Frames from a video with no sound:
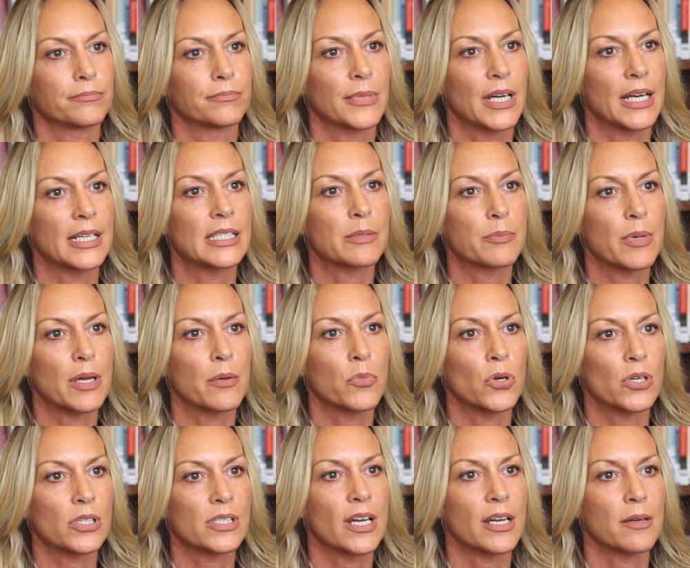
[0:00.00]
I spent
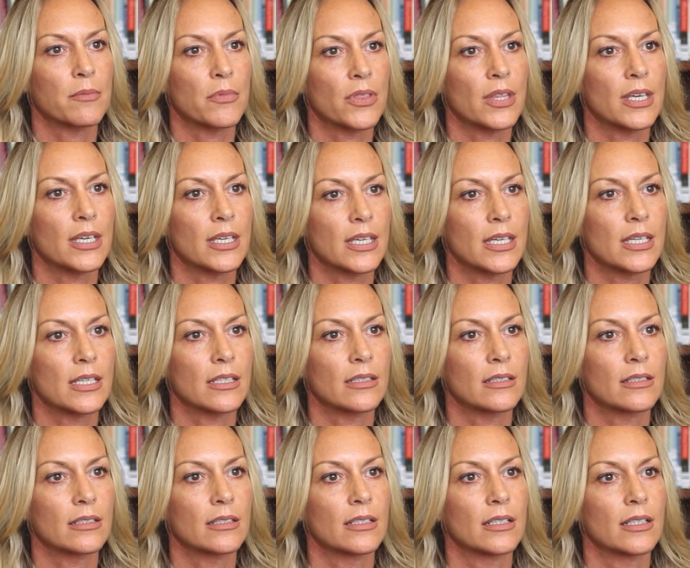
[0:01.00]
more time thinking
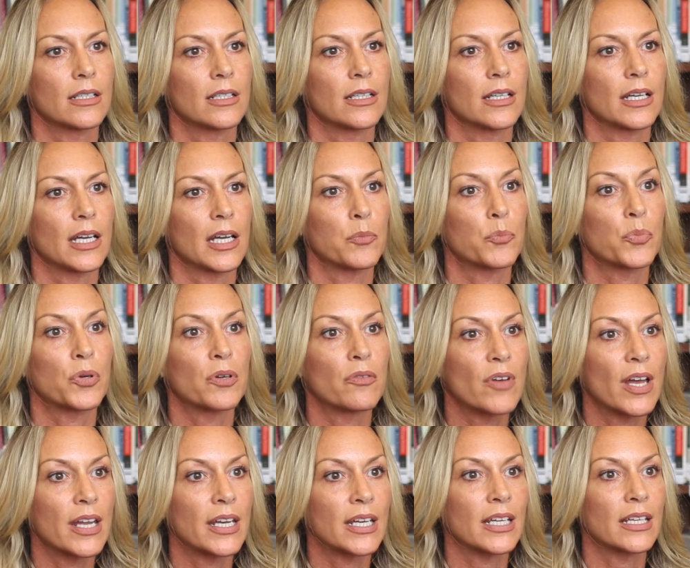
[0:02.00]
and
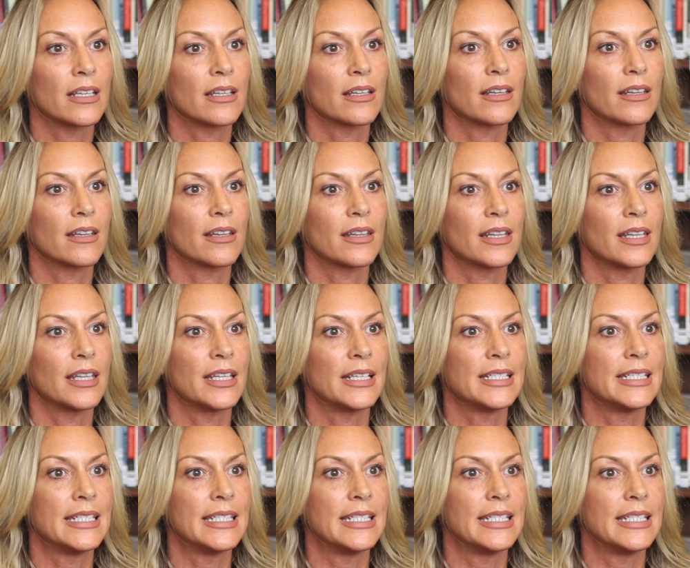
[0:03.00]
preventing the